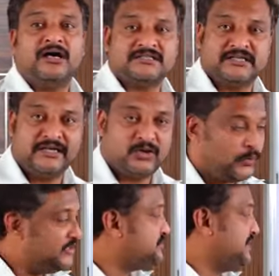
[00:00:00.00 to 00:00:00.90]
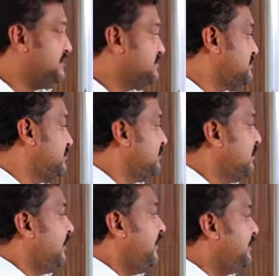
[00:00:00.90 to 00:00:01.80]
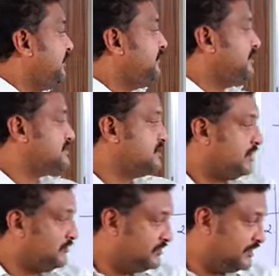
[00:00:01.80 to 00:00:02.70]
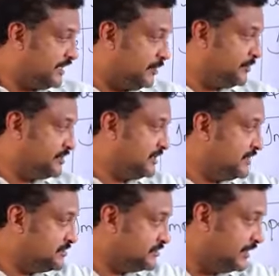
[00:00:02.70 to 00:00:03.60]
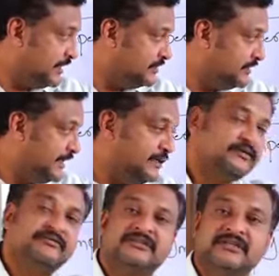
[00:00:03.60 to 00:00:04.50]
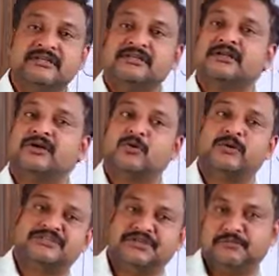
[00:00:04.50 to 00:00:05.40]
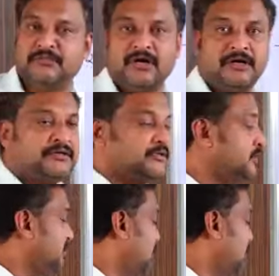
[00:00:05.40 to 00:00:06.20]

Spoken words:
asking questions, and they start with a capital letter and they end with a question mark.